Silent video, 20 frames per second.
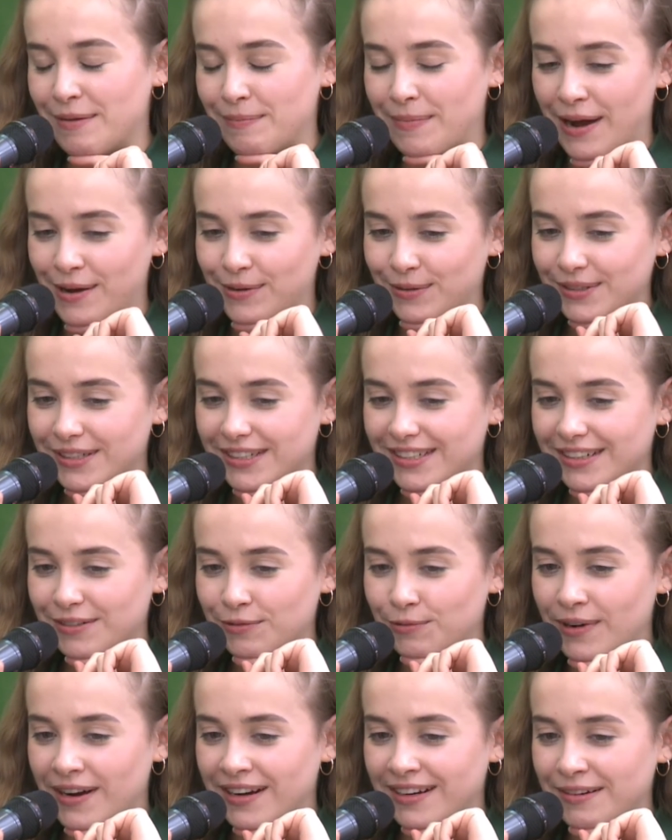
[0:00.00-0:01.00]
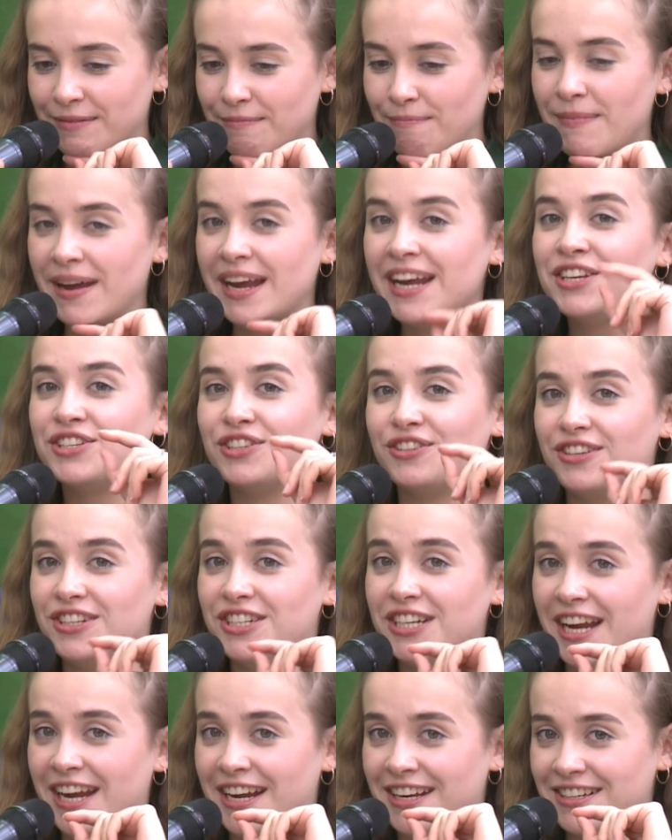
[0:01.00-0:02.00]
about one major
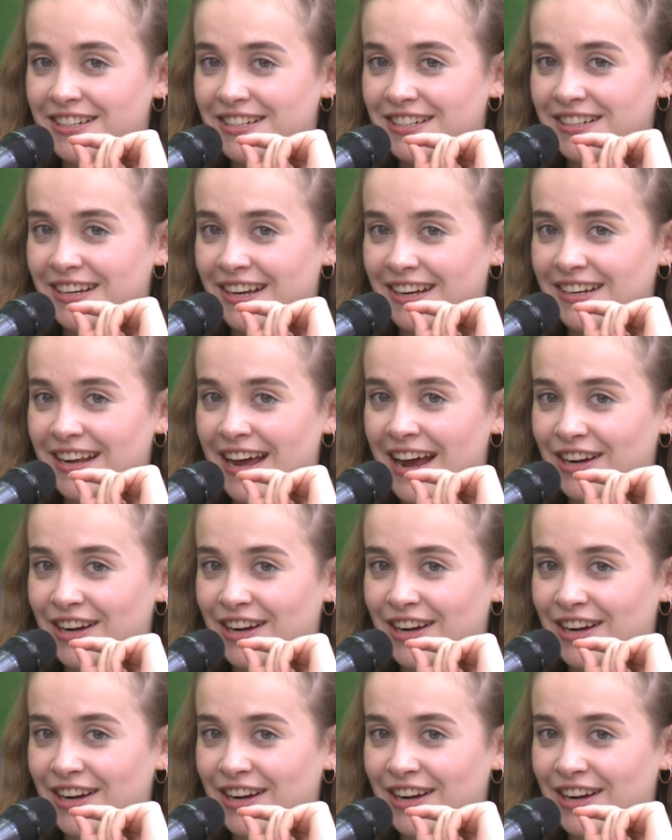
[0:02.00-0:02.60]
change that